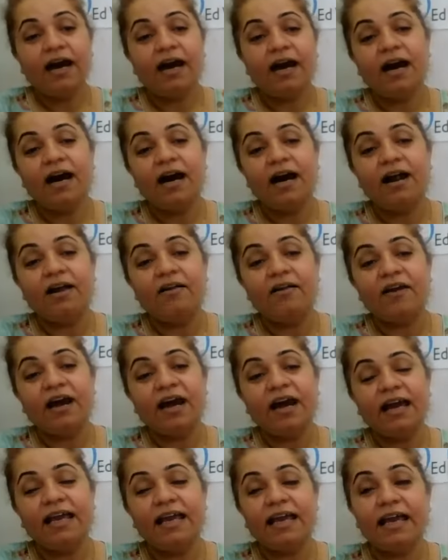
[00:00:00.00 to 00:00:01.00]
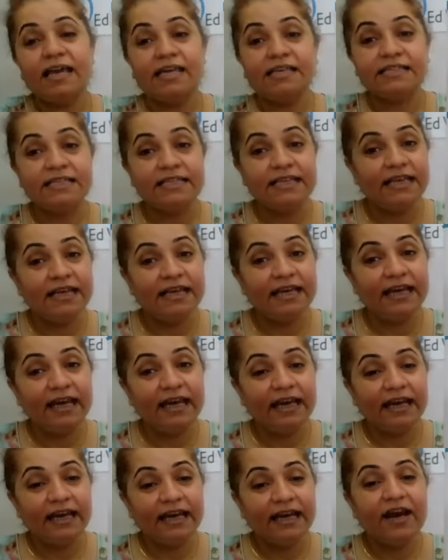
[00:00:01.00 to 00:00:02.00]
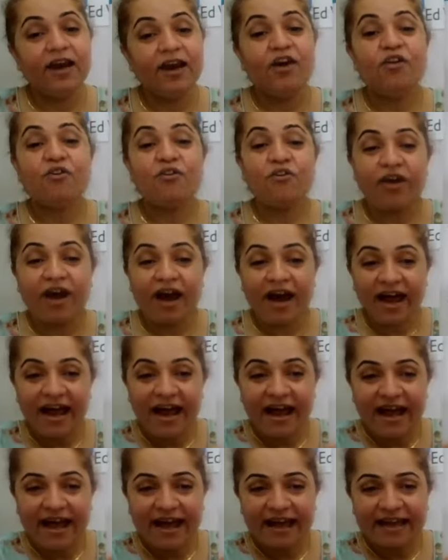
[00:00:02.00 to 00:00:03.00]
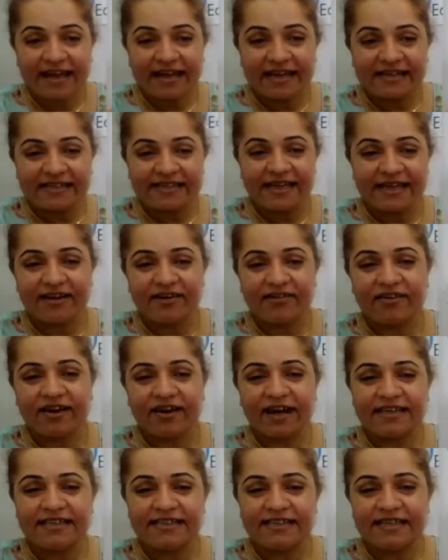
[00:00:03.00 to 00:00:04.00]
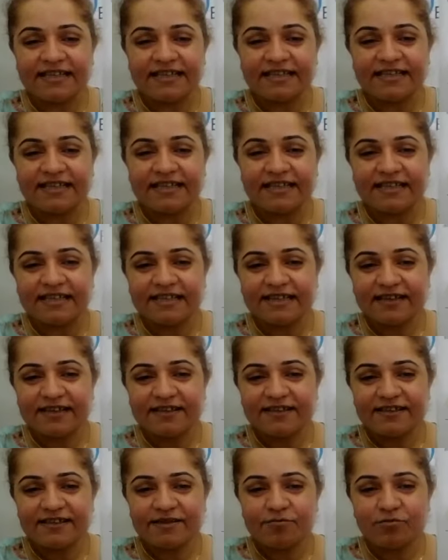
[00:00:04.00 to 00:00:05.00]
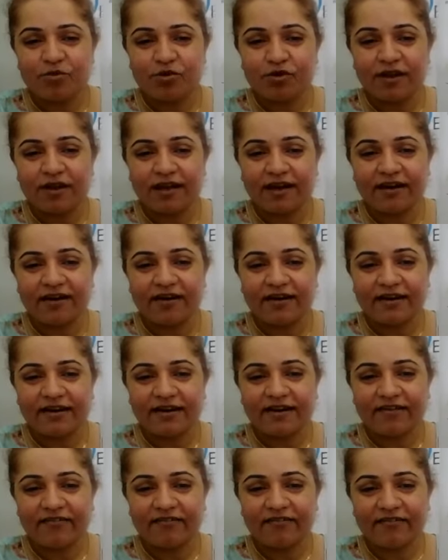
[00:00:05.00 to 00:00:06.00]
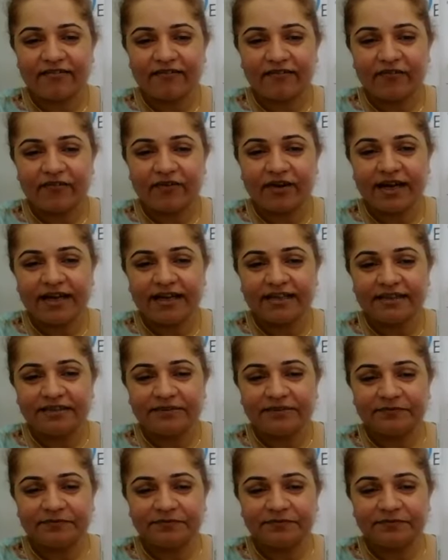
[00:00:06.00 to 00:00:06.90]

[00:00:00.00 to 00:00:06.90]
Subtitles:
RISE, rise. And rise is this small r, right?